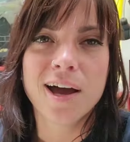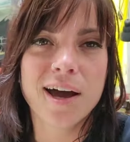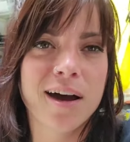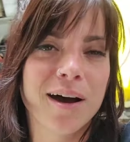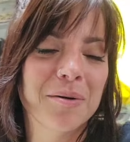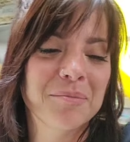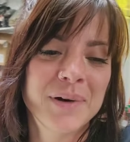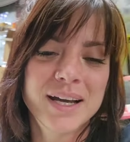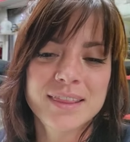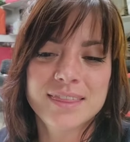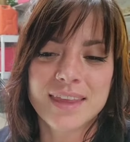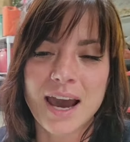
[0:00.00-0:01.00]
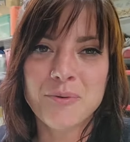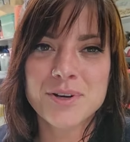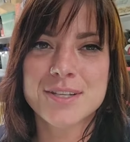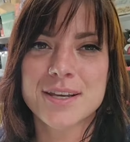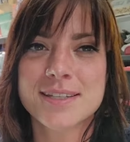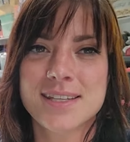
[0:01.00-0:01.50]
Um, that
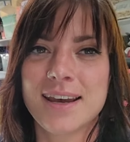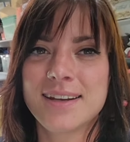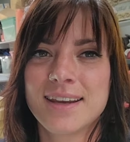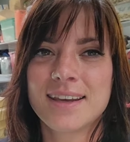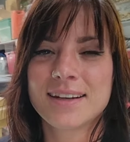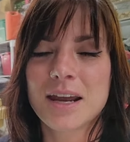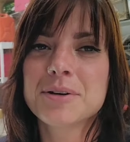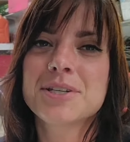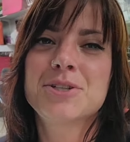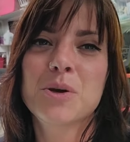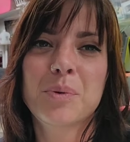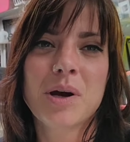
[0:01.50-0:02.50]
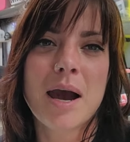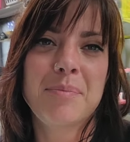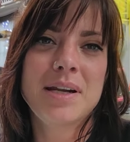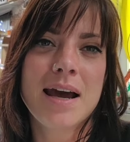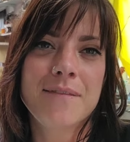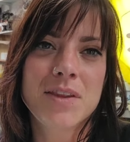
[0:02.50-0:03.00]
was exciting, and I was super happy
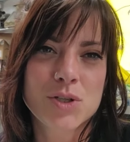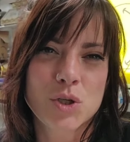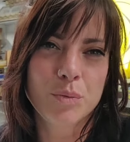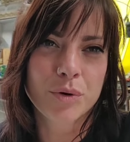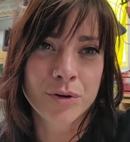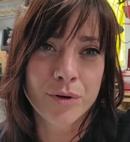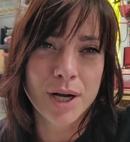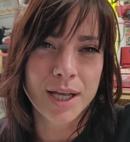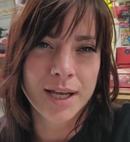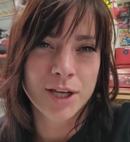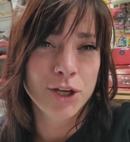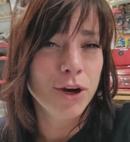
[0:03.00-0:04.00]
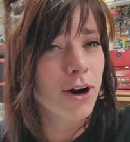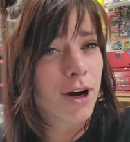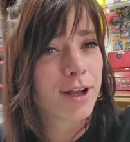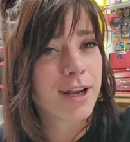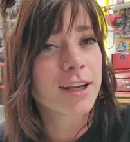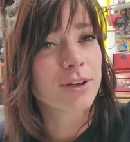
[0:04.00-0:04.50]
to have the super running
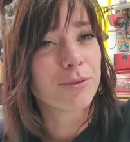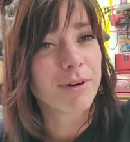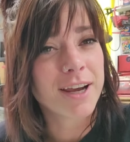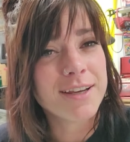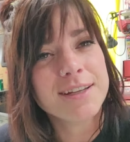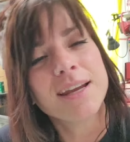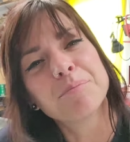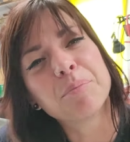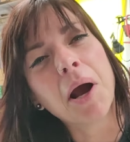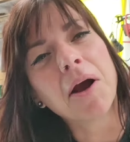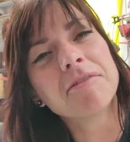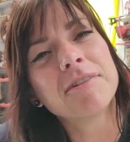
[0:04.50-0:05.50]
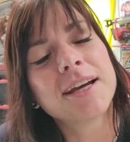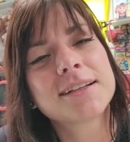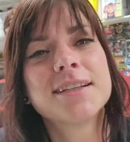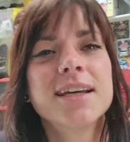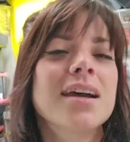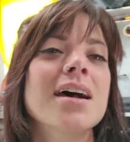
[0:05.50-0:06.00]
good and great and perfect.